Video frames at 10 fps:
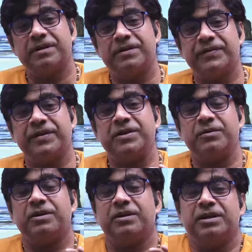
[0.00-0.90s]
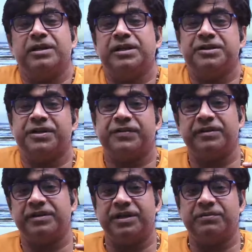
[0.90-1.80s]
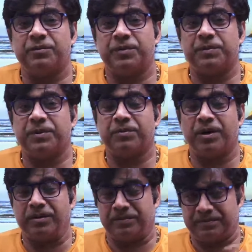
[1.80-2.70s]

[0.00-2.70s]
say you are learning literacy rate for paper 1.